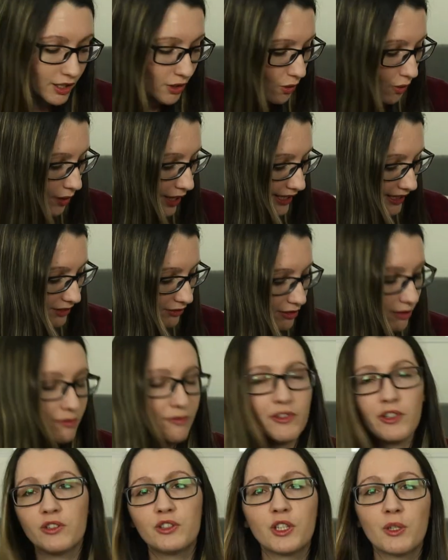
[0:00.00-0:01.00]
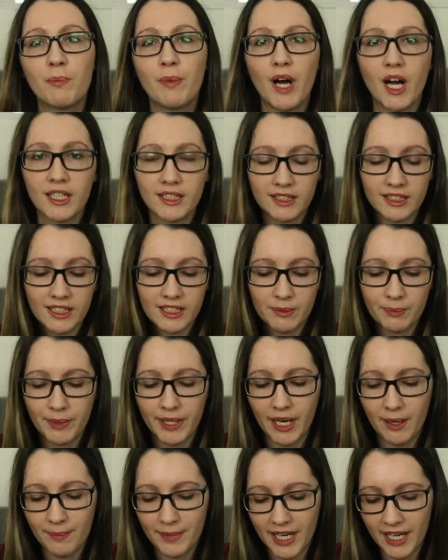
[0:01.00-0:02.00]
coins from future boxes
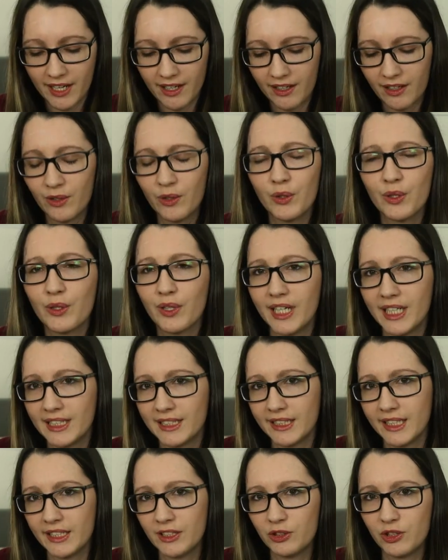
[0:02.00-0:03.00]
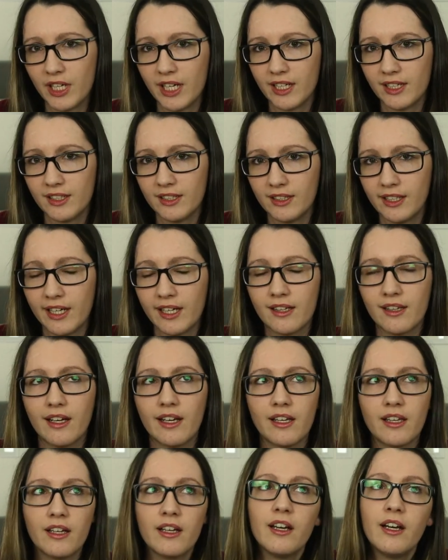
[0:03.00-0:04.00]
but I'm not gonna go crazy and try to collect
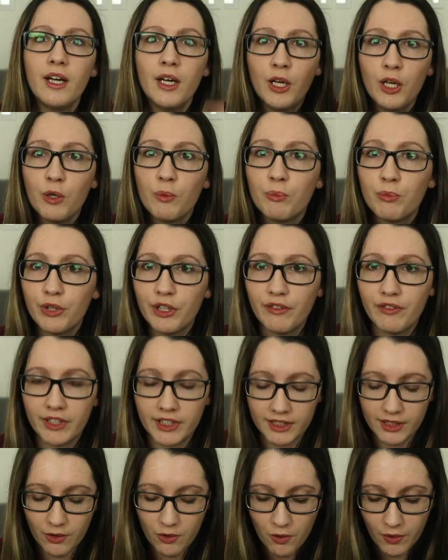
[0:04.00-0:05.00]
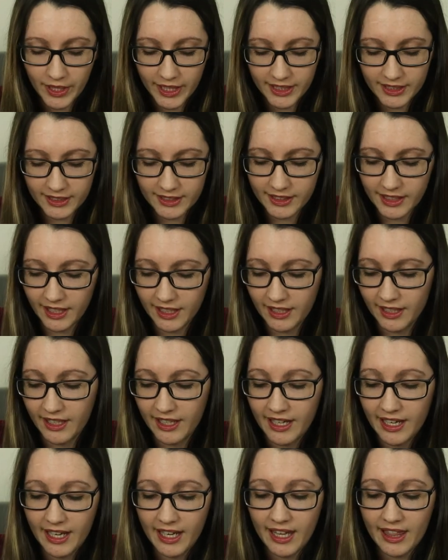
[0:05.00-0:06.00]
like previous coins.
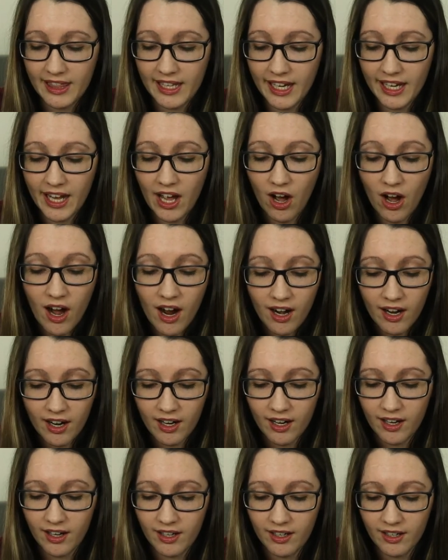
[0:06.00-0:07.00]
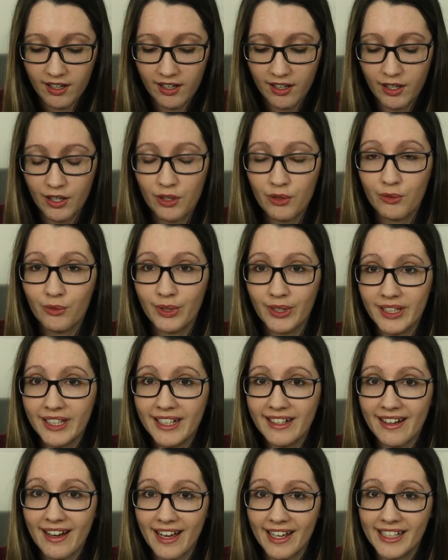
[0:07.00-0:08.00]
They are
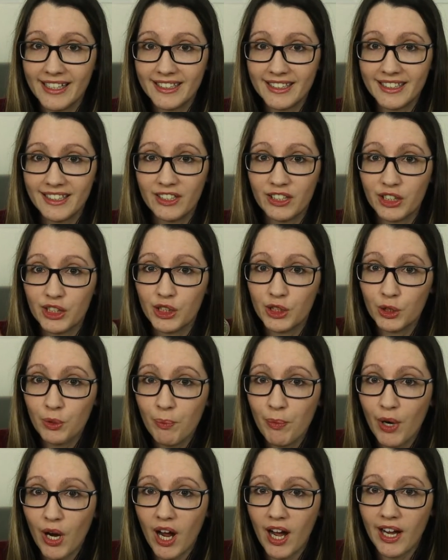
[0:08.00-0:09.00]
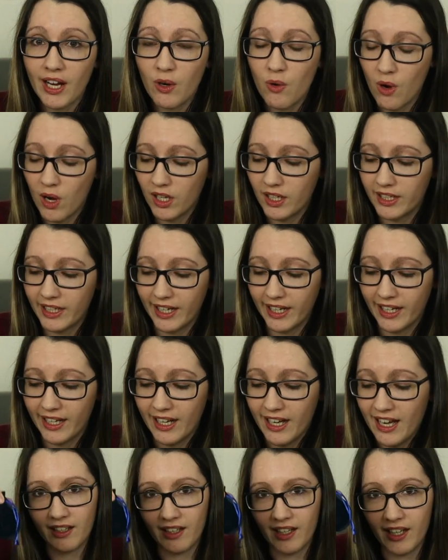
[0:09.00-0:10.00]
really nice. They're super high quality
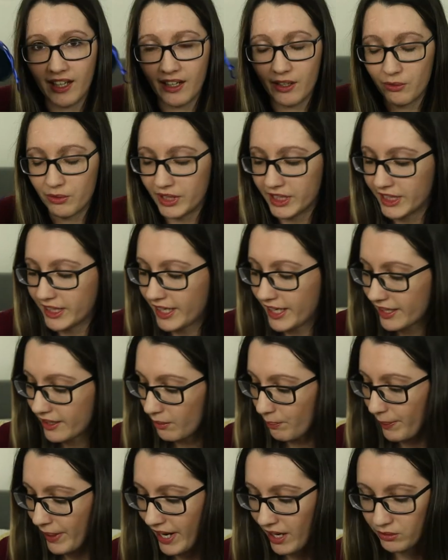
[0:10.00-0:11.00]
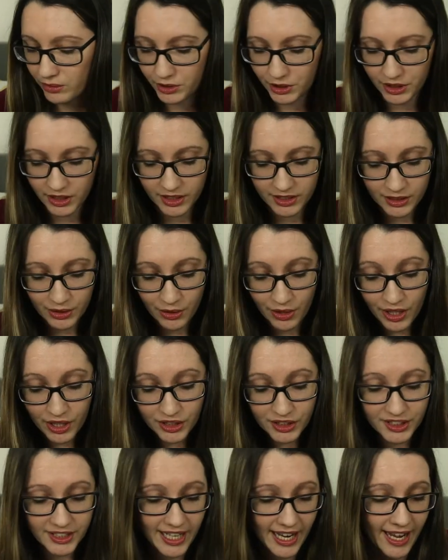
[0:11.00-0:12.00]
and I really like the pouch. So
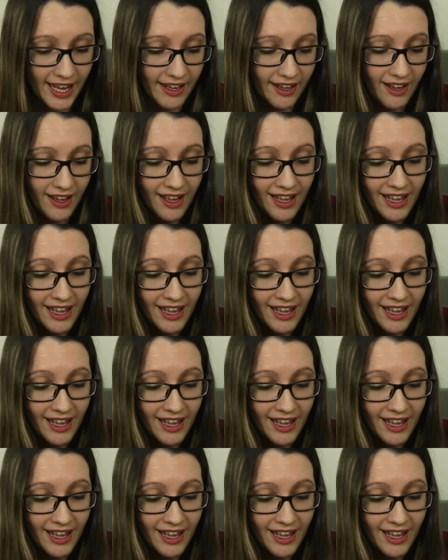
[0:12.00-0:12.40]
there's that.